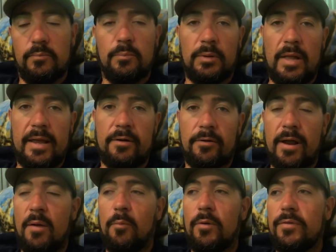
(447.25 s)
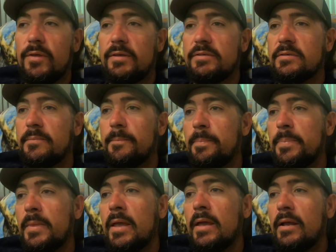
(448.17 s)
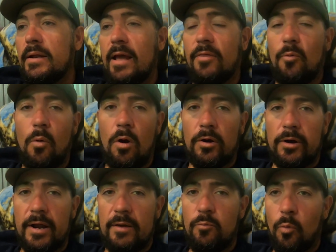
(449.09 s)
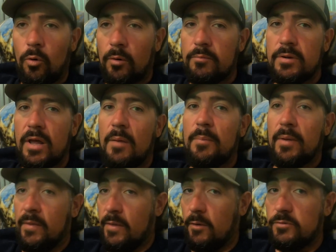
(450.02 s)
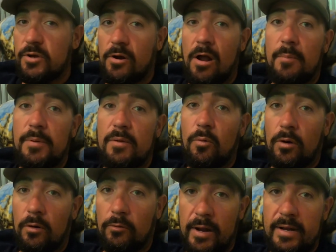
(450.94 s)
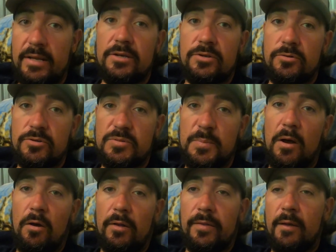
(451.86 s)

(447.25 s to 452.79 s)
playing around with this. Now the water had warmed up and those crappie were ready to spawn.